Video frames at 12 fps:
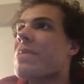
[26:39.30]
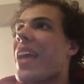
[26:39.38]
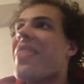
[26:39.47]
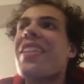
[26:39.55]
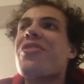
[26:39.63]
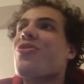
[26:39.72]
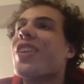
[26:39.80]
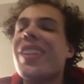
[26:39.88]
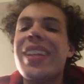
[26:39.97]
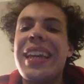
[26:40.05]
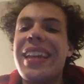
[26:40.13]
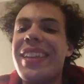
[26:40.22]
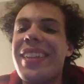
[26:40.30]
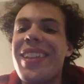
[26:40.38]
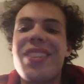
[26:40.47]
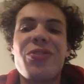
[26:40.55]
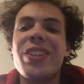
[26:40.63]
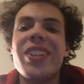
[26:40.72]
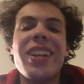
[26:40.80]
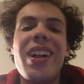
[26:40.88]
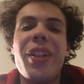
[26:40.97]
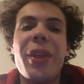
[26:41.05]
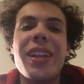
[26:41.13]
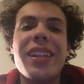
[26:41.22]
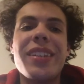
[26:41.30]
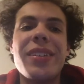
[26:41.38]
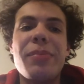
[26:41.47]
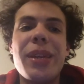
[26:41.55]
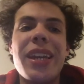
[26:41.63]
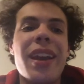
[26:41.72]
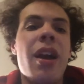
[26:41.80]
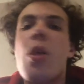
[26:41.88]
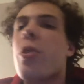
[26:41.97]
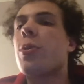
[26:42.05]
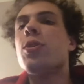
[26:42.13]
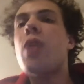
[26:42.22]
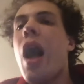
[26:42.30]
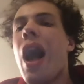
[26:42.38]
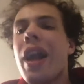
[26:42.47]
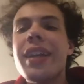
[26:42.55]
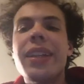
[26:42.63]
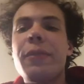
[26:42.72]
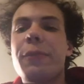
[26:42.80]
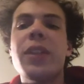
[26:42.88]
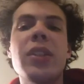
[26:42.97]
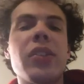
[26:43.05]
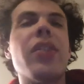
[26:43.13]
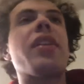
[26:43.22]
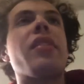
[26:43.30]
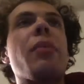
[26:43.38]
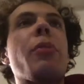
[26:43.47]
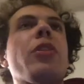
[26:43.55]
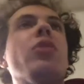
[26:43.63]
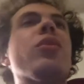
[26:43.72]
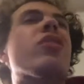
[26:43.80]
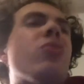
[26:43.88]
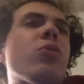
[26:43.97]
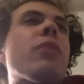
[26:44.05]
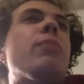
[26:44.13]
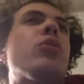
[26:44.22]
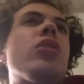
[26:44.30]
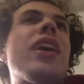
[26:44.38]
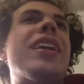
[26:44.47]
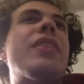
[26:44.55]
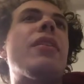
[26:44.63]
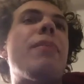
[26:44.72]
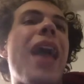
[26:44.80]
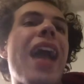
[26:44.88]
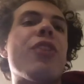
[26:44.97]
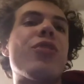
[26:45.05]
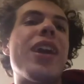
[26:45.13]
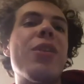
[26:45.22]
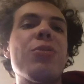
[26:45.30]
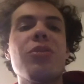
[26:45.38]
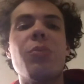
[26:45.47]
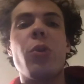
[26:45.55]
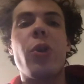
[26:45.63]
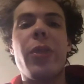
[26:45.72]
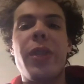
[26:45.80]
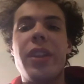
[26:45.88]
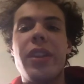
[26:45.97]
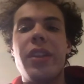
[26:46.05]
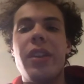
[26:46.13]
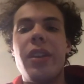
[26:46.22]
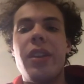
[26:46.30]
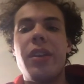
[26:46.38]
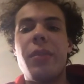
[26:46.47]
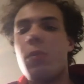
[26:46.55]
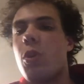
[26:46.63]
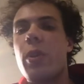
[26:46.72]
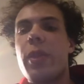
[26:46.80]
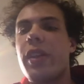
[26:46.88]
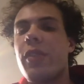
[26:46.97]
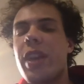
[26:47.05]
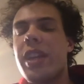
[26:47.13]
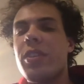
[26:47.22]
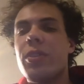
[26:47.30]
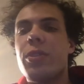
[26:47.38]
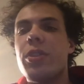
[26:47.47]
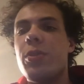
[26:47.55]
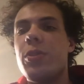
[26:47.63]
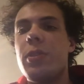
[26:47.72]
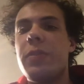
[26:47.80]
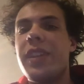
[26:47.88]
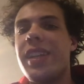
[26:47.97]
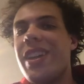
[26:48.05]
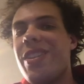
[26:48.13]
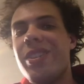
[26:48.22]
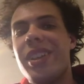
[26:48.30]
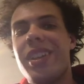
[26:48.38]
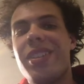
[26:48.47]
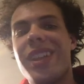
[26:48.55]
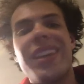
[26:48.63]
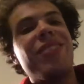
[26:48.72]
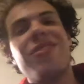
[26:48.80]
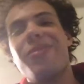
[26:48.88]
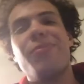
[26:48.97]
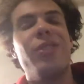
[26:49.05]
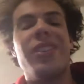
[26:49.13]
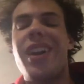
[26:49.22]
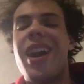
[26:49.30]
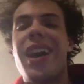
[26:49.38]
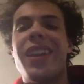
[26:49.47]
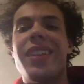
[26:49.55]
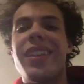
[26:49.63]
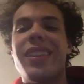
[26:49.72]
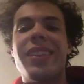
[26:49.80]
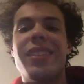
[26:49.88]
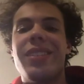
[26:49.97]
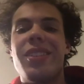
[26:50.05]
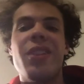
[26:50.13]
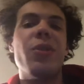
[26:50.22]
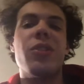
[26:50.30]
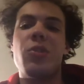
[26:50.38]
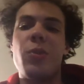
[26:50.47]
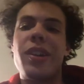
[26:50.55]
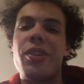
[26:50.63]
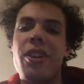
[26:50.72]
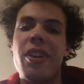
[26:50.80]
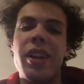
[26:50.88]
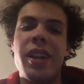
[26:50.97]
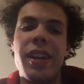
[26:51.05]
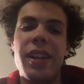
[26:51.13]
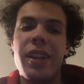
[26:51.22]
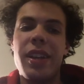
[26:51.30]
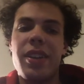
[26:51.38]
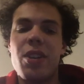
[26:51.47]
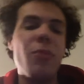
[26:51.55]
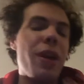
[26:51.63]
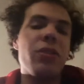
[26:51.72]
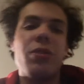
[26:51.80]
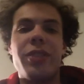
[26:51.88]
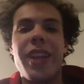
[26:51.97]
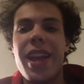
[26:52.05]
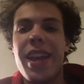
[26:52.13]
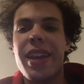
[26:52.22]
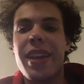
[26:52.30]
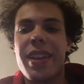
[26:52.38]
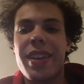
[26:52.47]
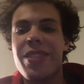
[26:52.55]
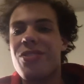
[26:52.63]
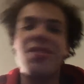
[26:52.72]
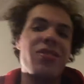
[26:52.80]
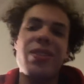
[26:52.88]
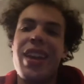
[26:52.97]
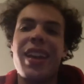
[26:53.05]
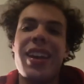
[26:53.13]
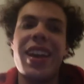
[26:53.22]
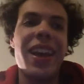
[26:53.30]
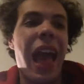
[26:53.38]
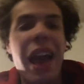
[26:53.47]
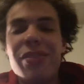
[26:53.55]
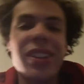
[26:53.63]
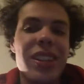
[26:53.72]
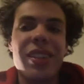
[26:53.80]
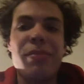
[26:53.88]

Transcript: that's really all they need to be. They're long, and it feels like something you can sort of put on in the background more than a regular YouTube video. You know, like, you just put it on, and then you go on Twitter, go about your day, and you just sort of have it in